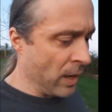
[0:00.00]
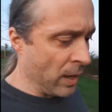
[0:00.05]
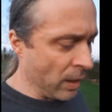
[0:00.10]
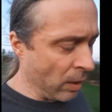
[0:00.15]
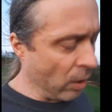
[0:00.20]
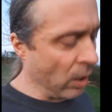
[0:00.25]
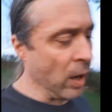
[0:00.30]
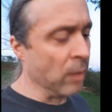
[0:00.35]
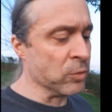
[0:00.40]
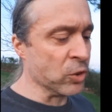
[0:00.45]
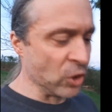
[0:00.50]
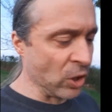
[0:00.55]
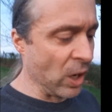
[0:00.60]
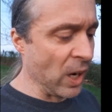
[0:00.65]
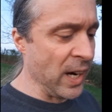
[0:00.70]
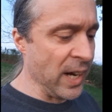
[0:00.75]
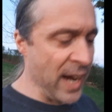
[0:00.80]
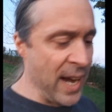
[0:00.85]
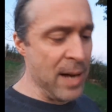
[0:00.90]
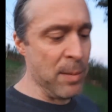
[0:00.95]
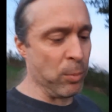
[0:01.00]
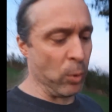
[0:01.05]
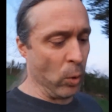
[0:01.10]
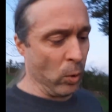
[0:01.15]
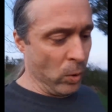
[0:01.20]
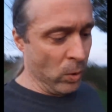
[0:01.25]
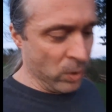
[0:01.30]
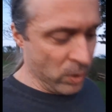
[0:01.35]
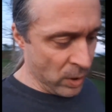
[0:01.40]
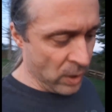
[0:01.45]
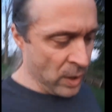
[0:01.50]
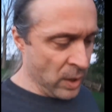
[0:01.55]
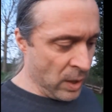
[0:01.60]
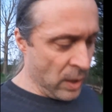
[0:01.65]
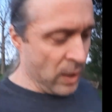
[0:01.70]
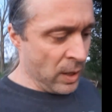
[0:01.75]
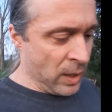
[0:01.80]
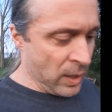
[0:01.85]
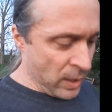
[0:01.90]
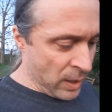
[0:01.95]
Or I'm sorry, April.
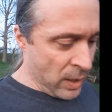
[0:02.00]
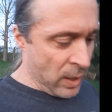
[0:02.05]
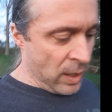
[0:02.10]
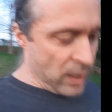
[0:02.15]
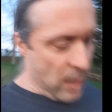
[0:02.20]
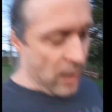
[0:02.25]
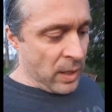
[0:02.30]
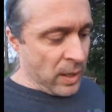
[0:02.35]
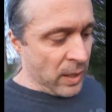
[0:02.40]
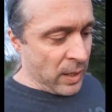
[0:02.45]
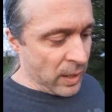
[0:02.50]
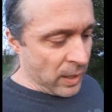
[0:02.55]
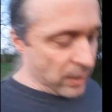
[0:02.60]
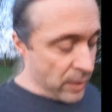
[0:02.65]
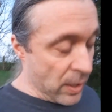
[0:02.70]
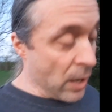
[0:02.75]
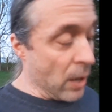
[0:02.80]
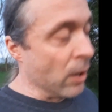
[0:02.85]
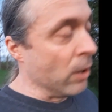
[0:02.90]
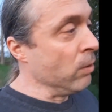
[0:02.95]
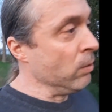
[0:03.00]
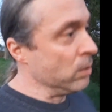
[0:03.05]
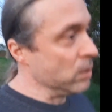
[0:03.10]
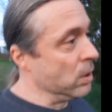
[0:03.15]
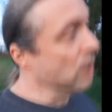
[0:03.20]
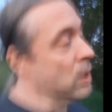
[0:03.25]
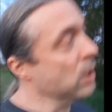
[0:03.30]
No,